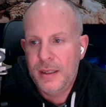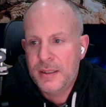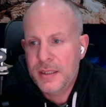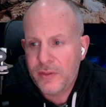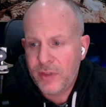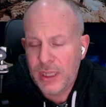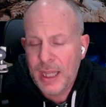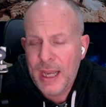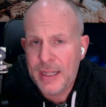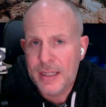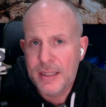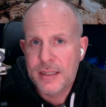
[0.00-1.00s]
a different
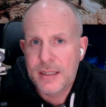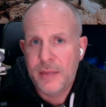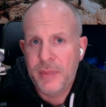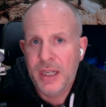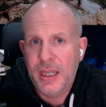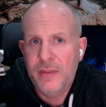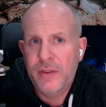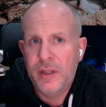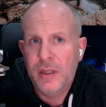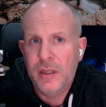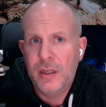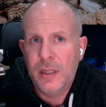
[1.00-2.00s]
lens. I mean,
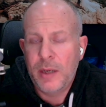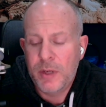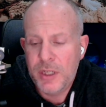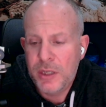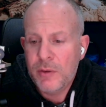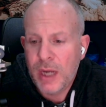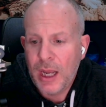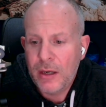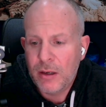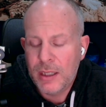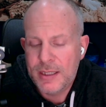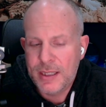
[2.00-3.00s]
even like when you and I
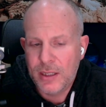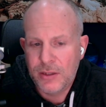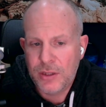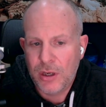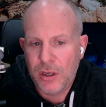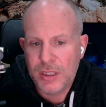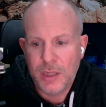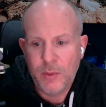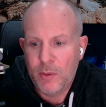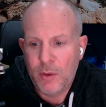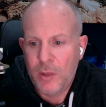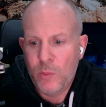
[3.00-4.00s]
are on sales calls, like
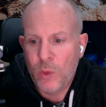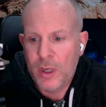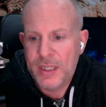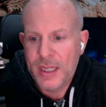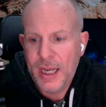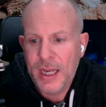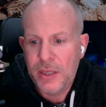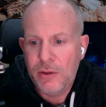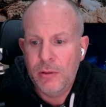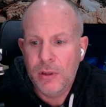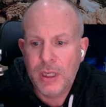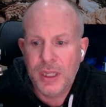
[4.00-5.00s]
we were on one today,
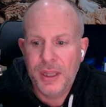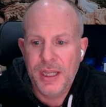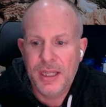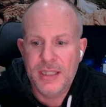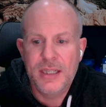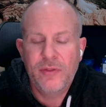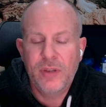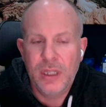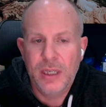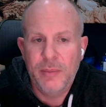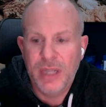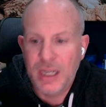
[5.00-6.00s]
you look at things
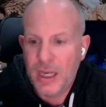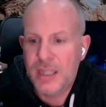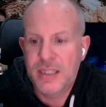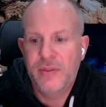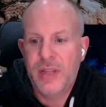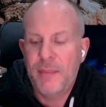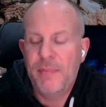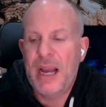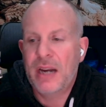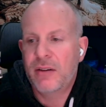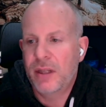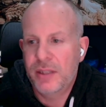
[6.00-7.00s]
differently because of that
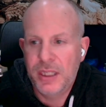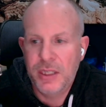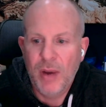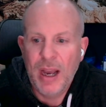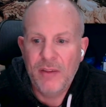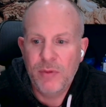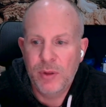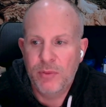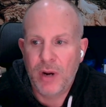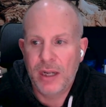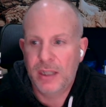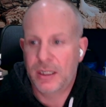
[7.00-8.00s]
background that you have with
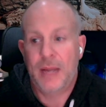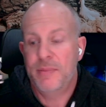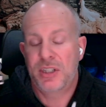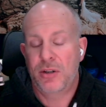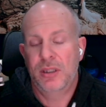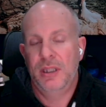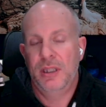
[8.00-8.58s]
product. I'm certainly